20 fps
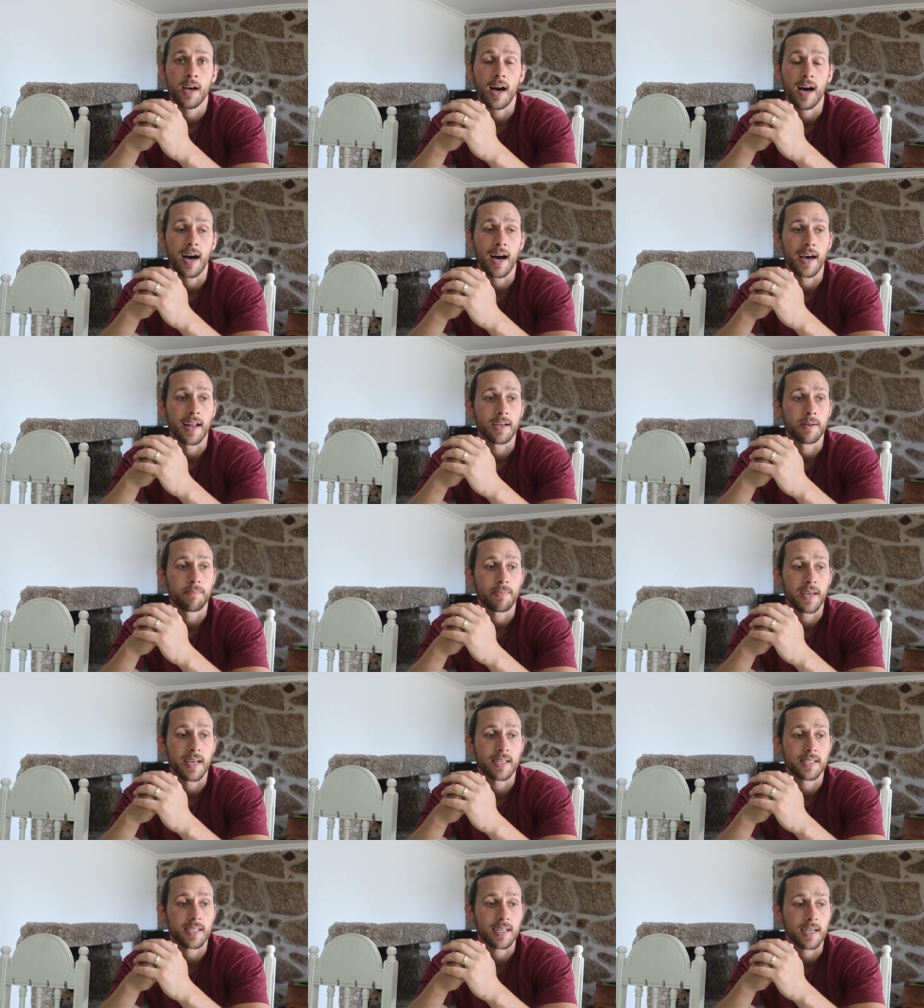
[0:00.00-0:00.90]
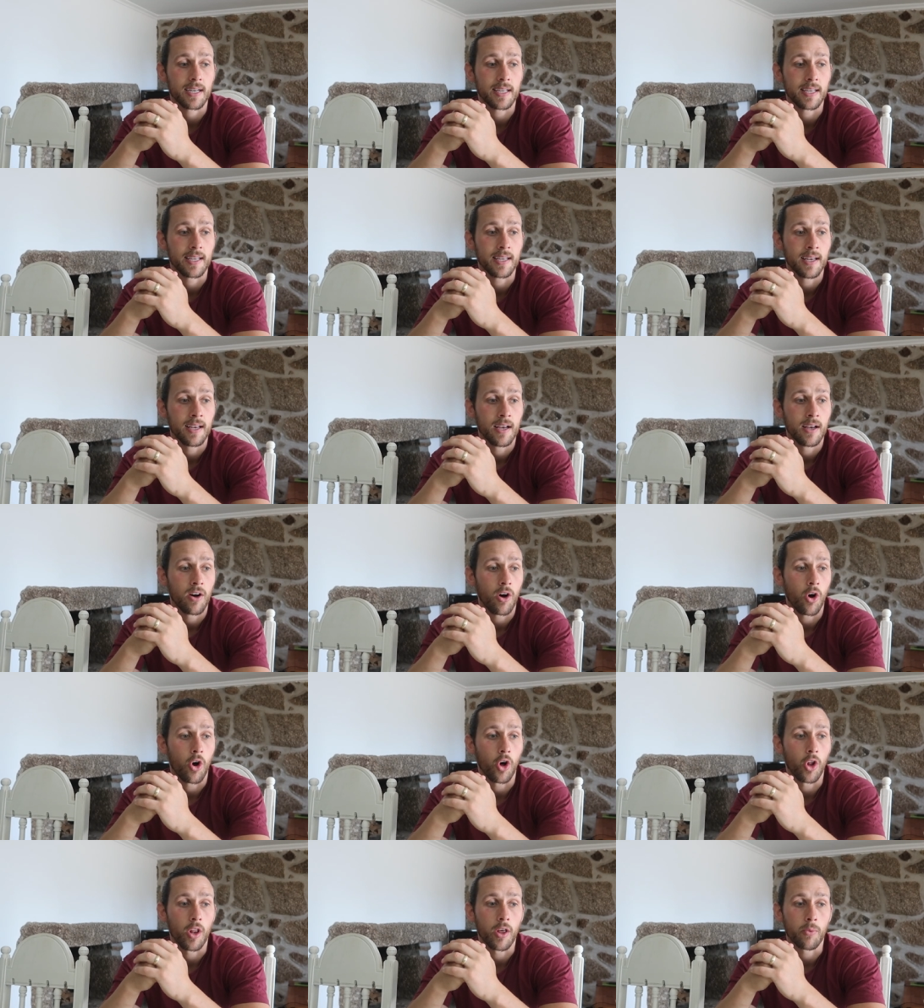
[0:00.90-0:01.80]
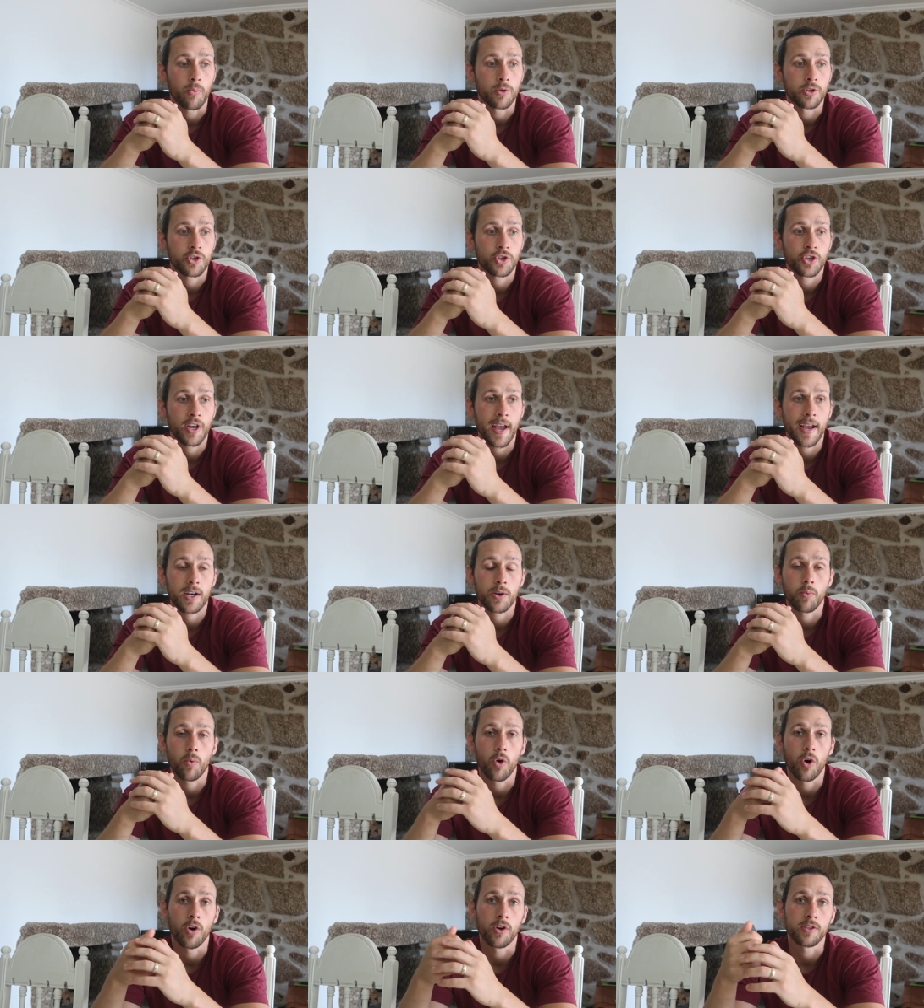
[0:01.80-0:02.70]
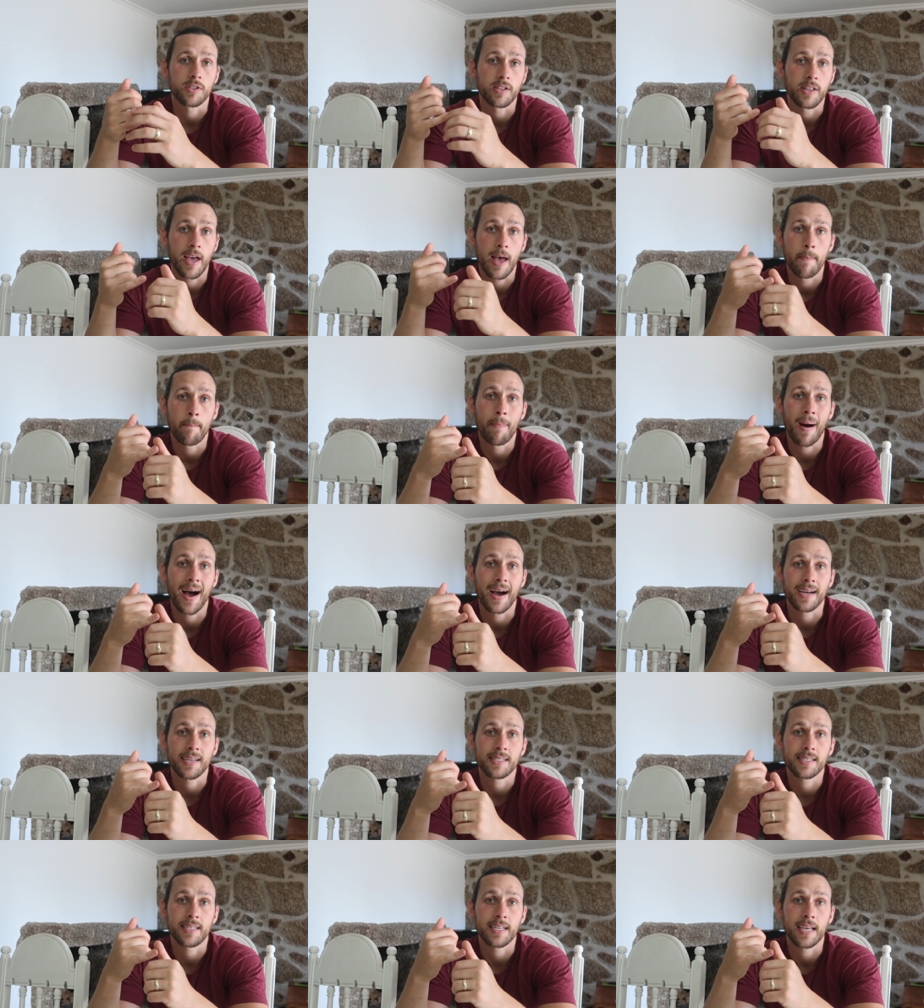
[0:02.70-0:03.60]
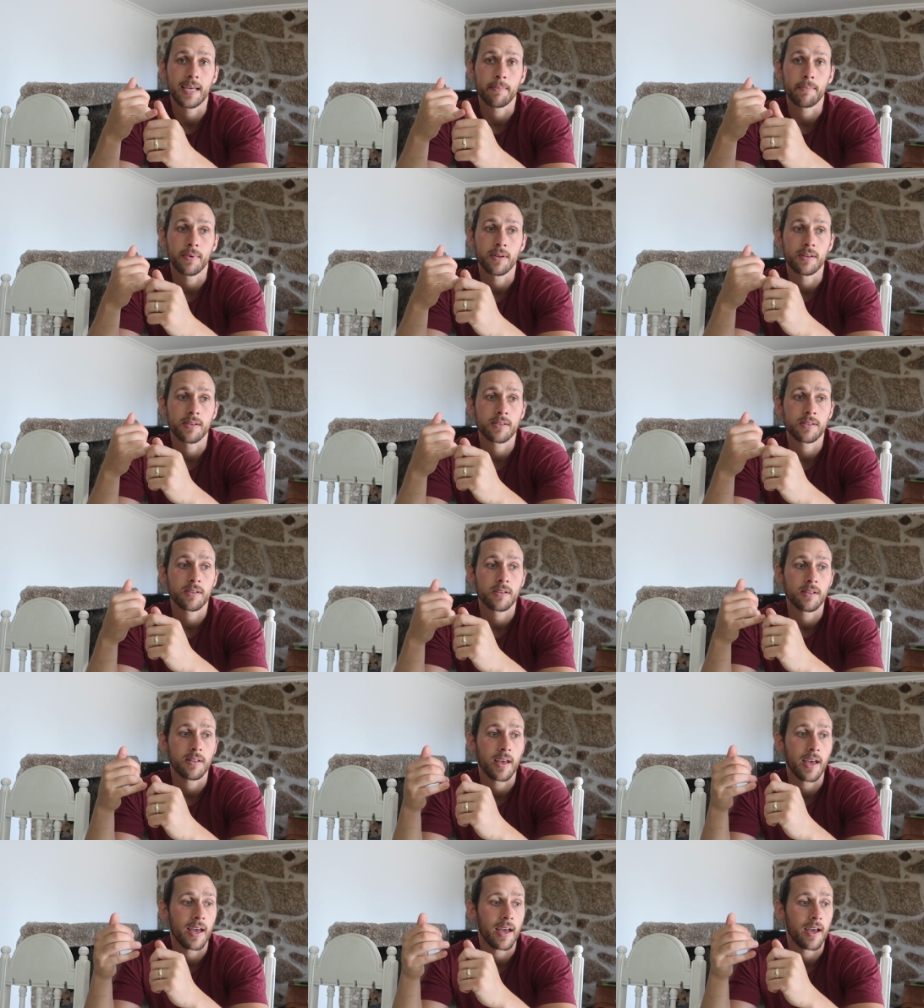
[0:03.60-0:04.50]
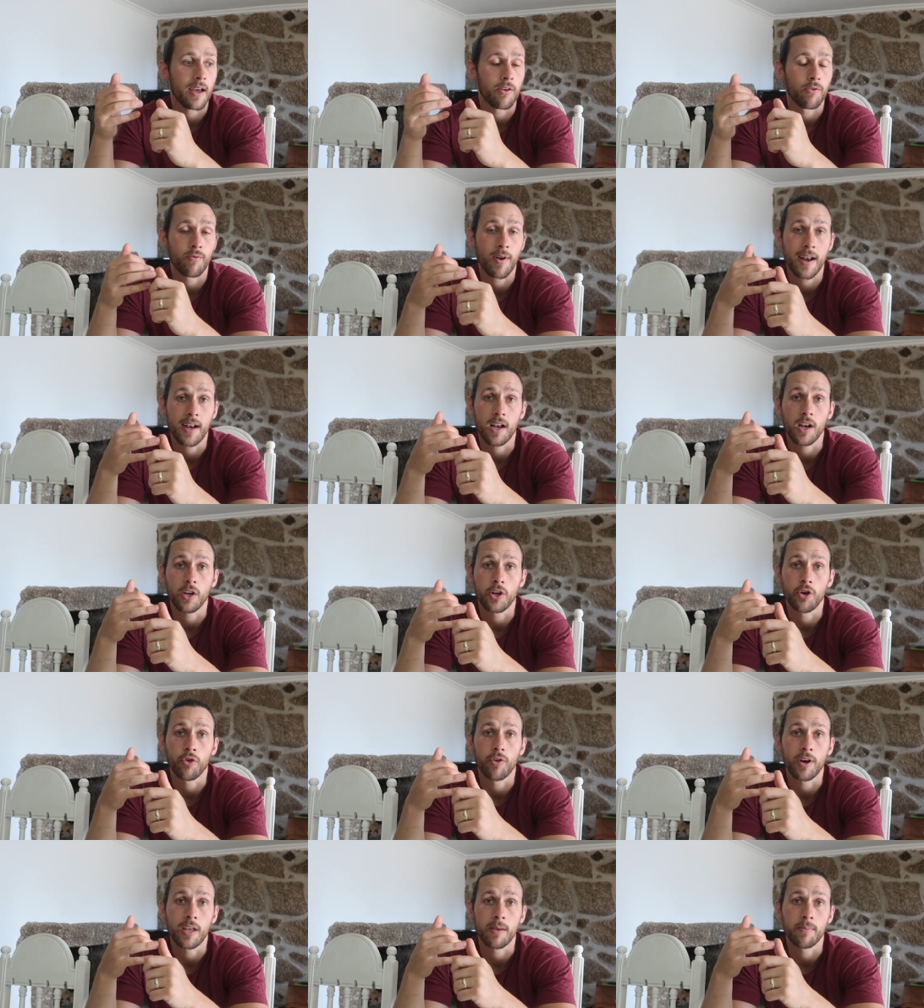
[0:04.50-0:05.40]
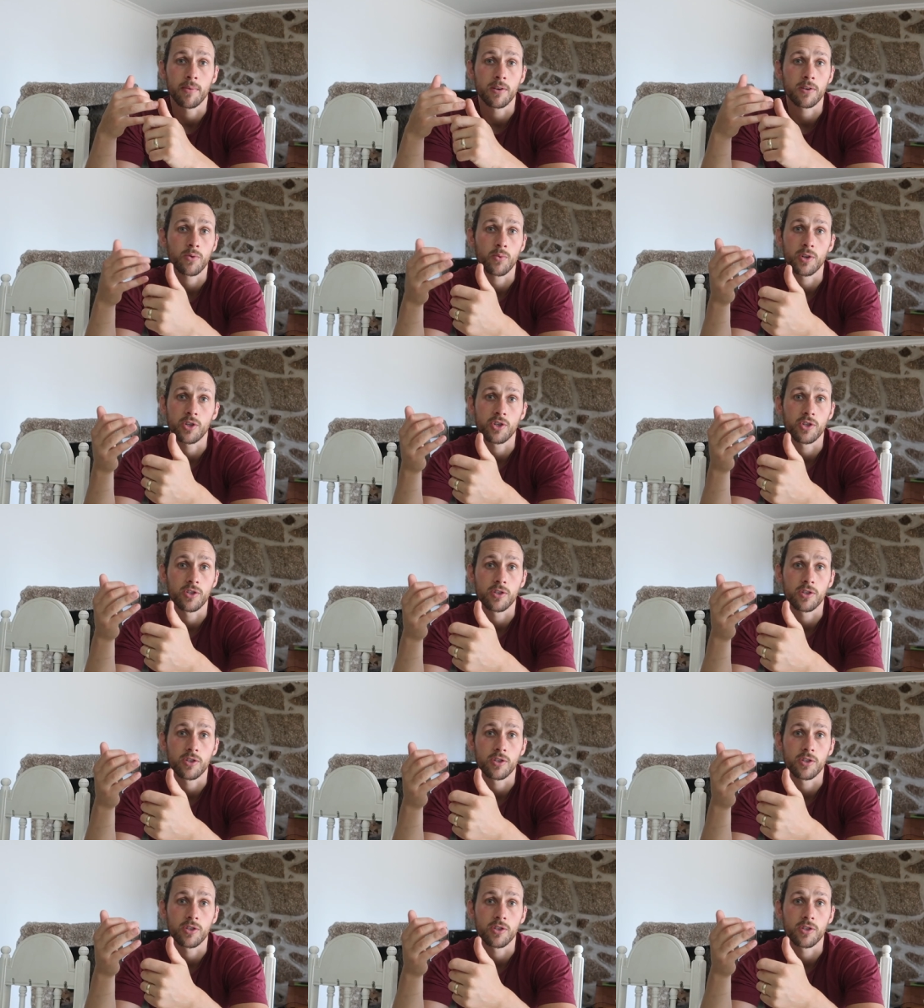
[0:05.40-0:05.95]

and basically all that was checked was their bank statements, their rental agreement, which